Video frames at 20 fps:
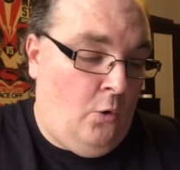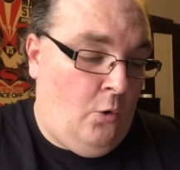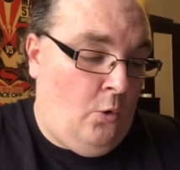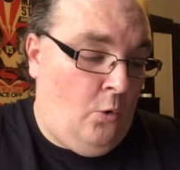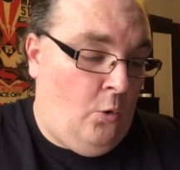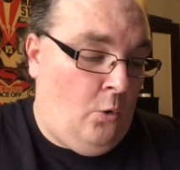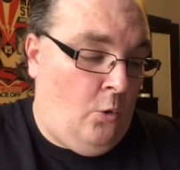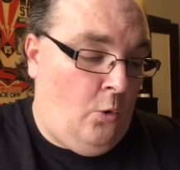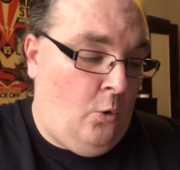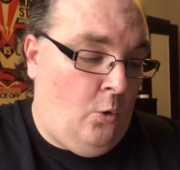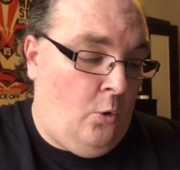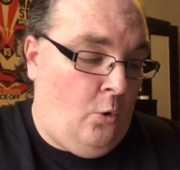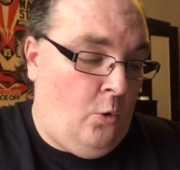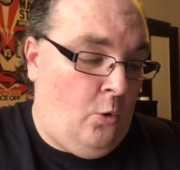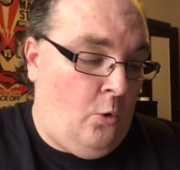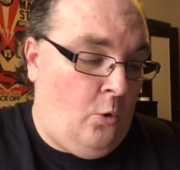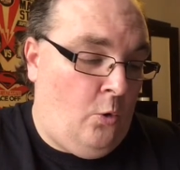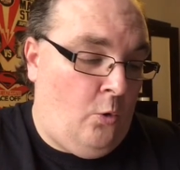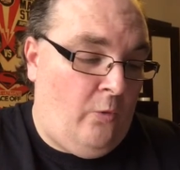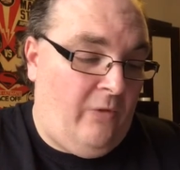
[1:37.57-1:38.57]

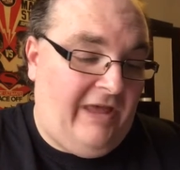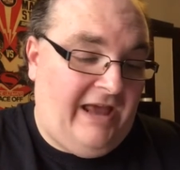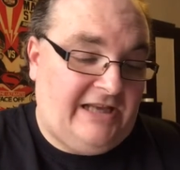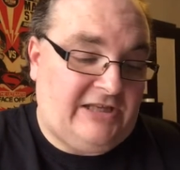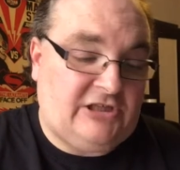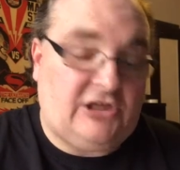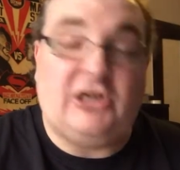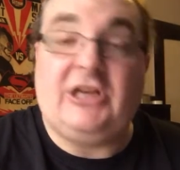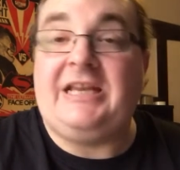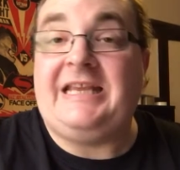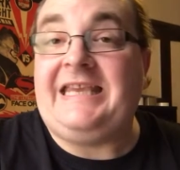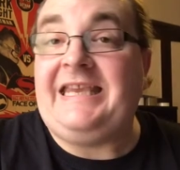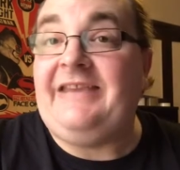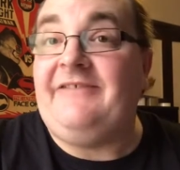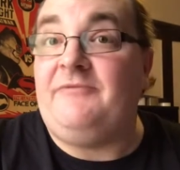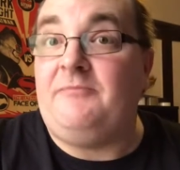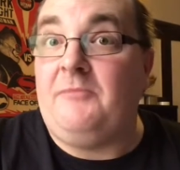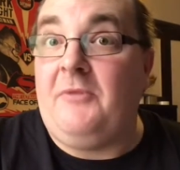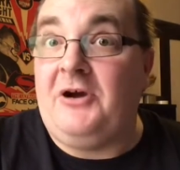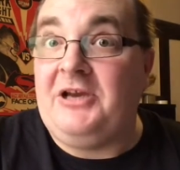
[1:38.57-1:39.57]
Oh, that's going to
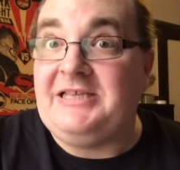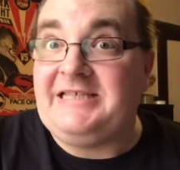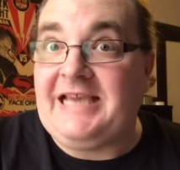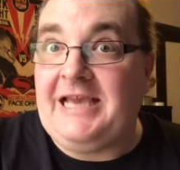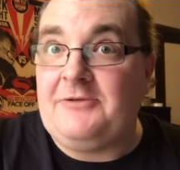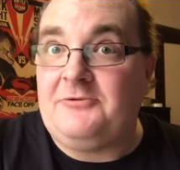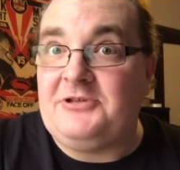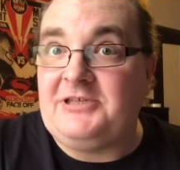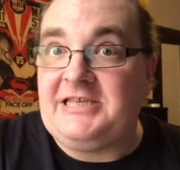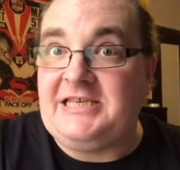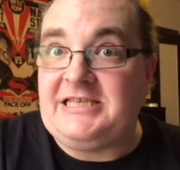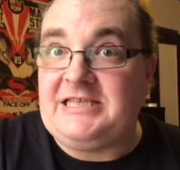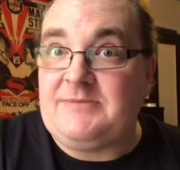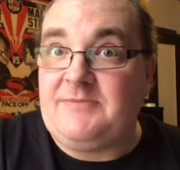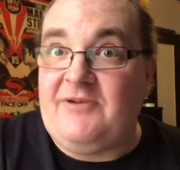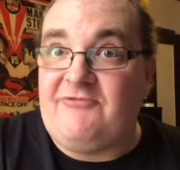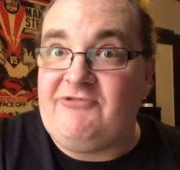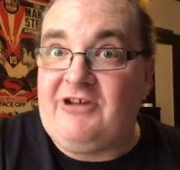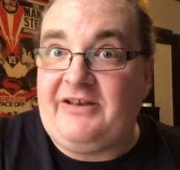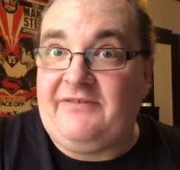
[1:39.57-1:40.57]
give my sound system
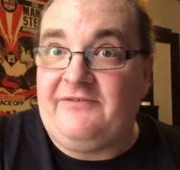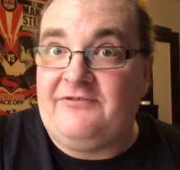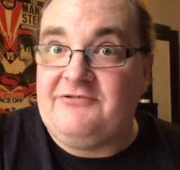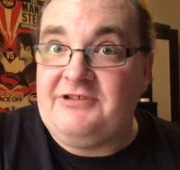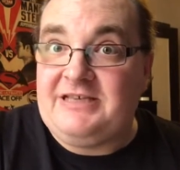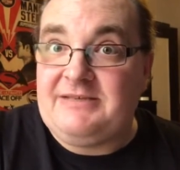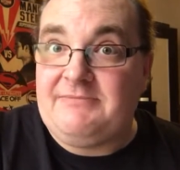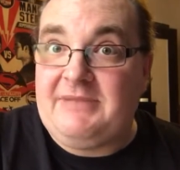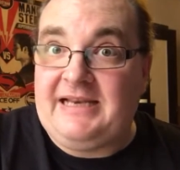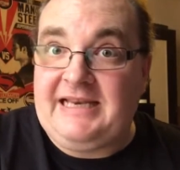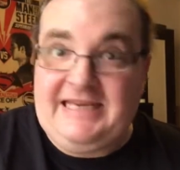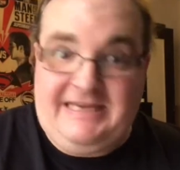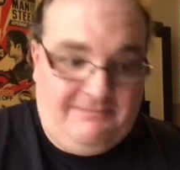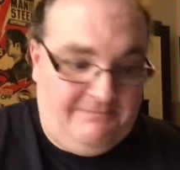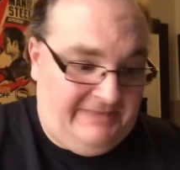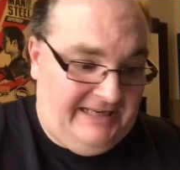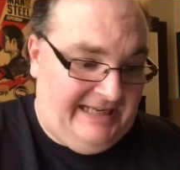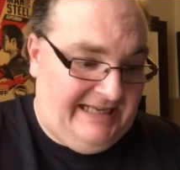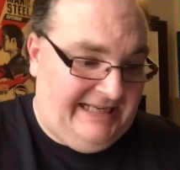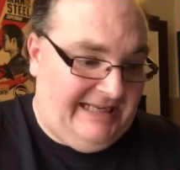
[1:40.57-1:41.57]
a run for its money.
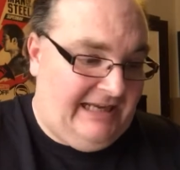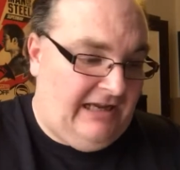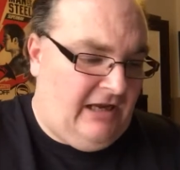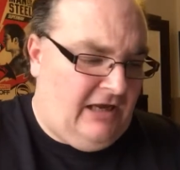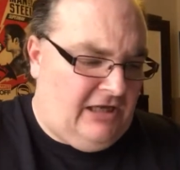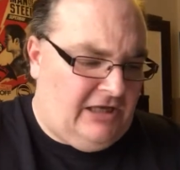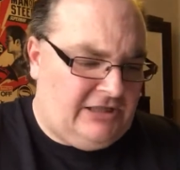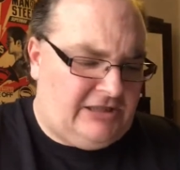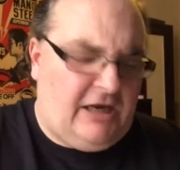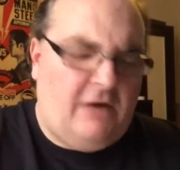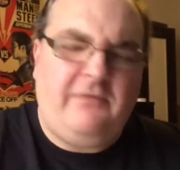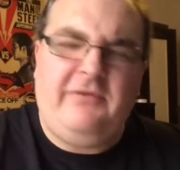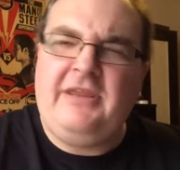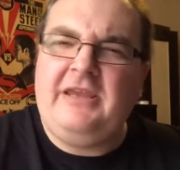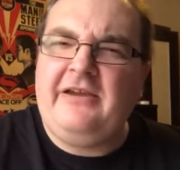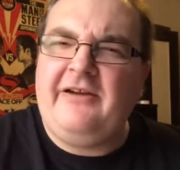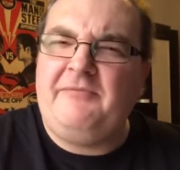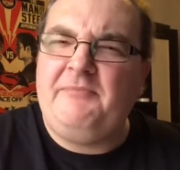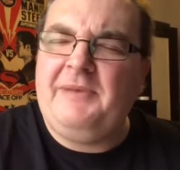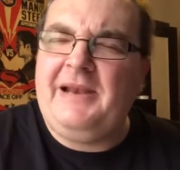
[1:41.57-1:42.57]
Don't
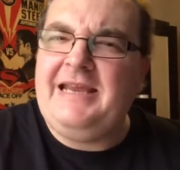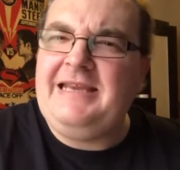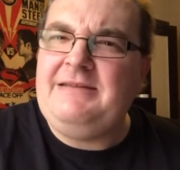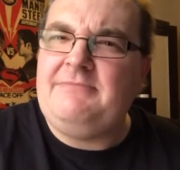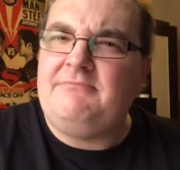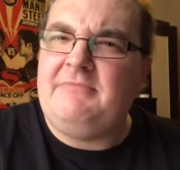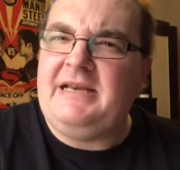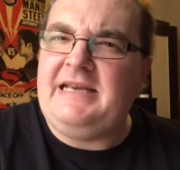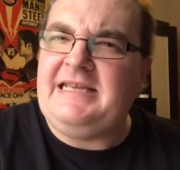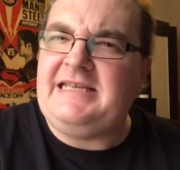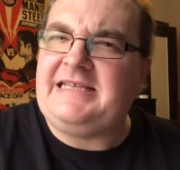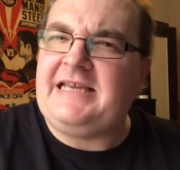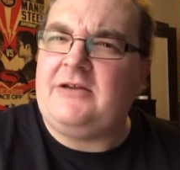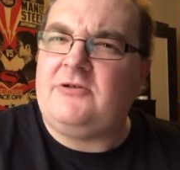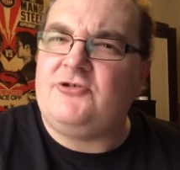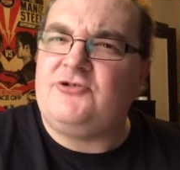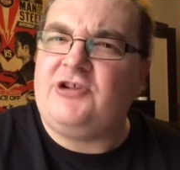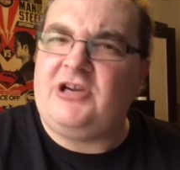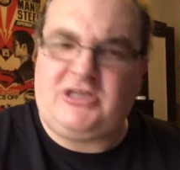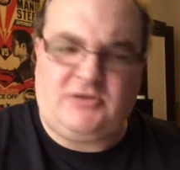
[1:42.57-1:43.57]
think I've played many
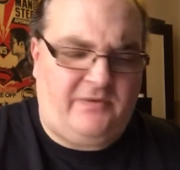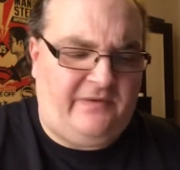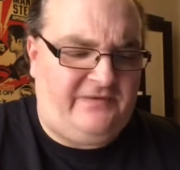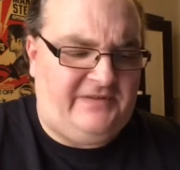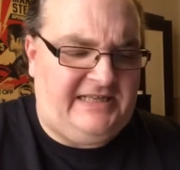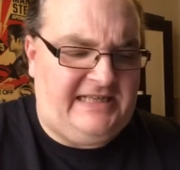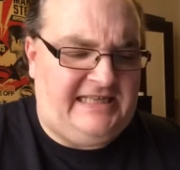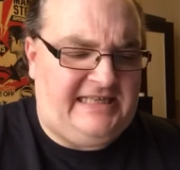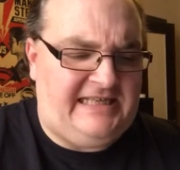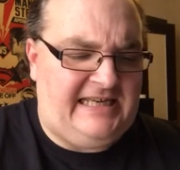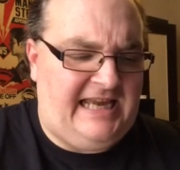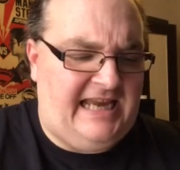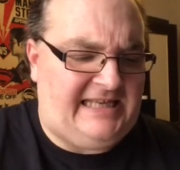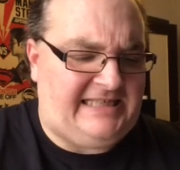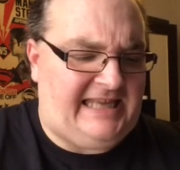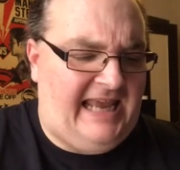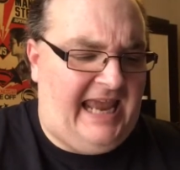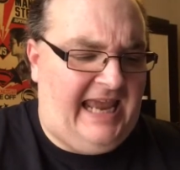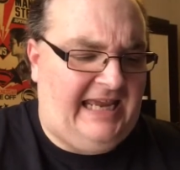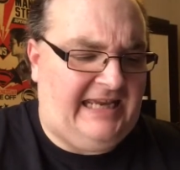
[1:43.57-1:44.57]
soundtracks with
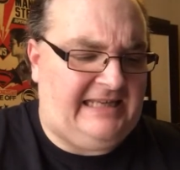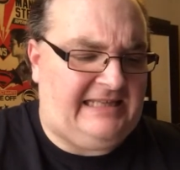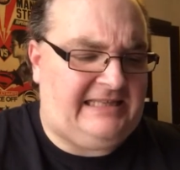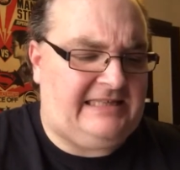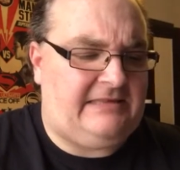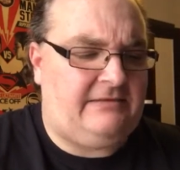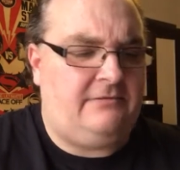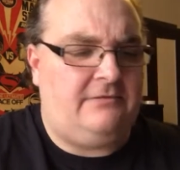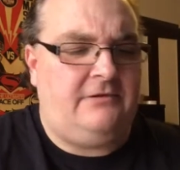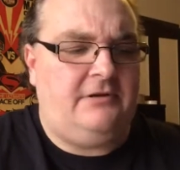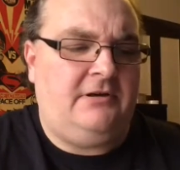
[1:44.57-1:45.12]
DTS-X.